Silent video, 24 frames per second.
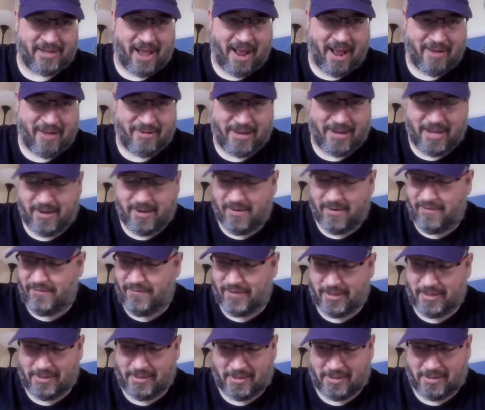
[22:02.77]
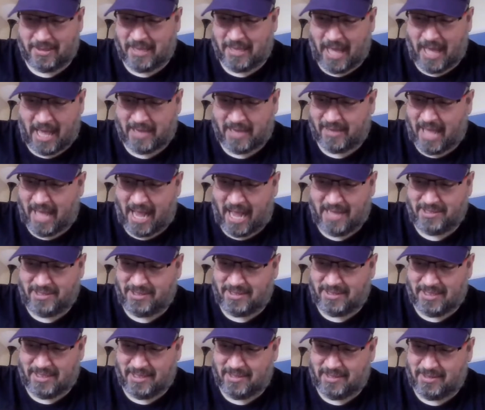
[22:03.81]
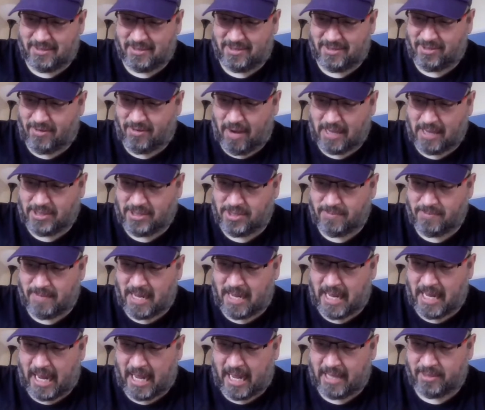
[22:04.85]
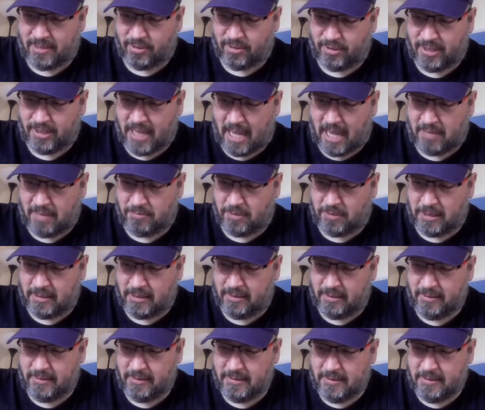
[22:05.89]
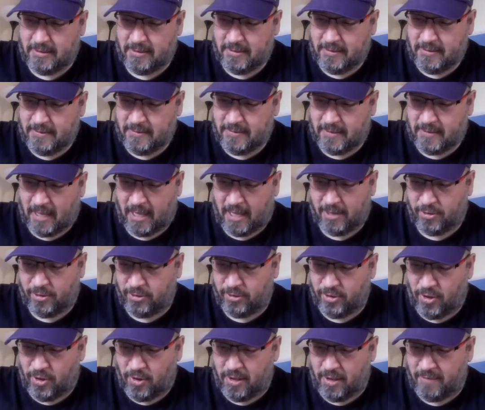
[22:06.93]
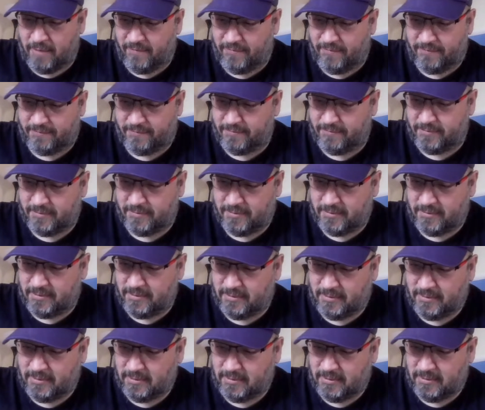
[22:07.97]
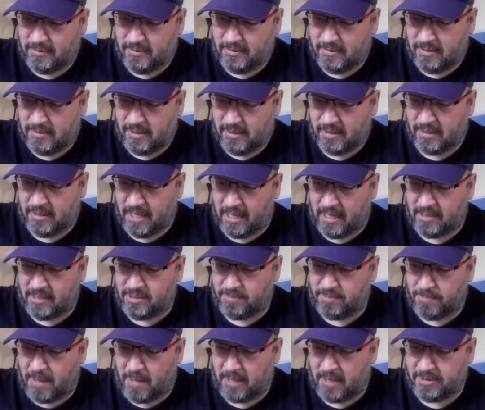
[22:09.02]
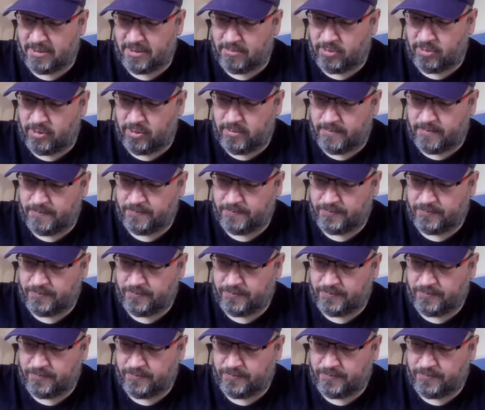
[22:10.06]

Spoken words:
Kyrie Irving? That I still scratching my head on that one. I don't know if that is possible.